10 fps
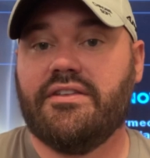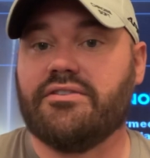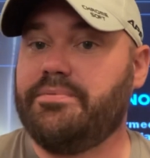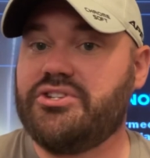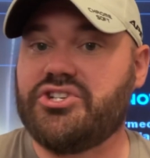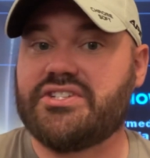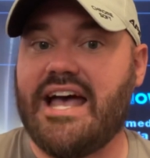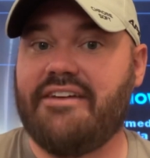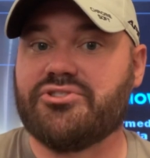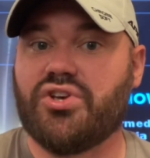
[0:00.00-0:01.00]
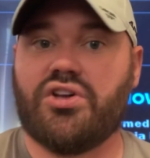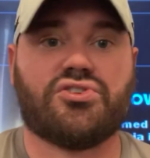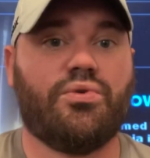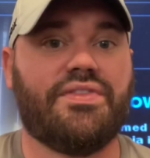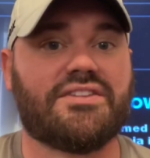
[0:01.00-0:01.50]
Their pitching staff is
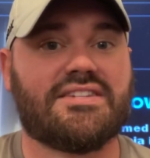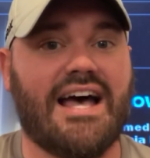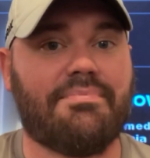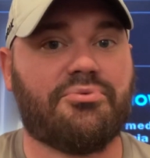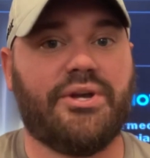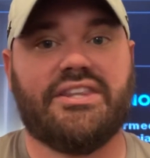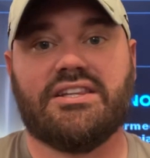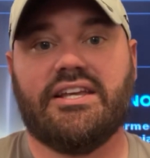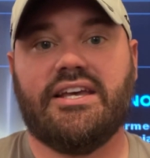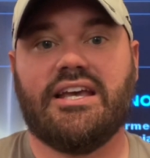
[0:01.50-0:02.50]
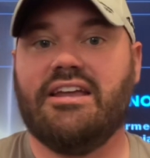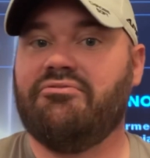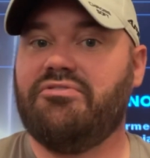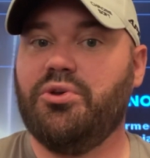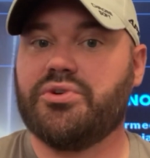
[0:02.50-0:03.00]
also in the top three in the league in
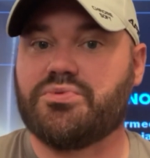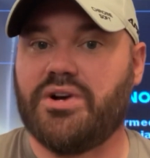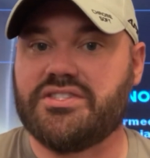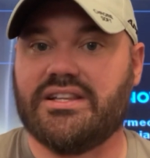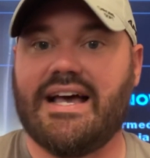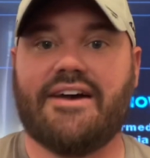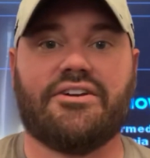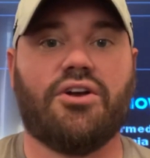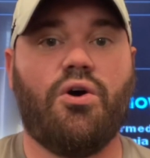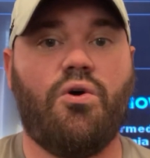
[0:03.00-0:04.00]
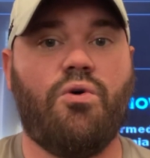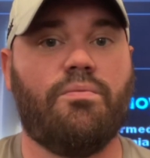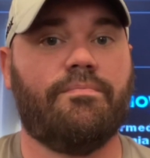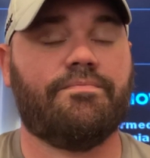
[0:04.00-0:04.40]
fewest runs allowed at home.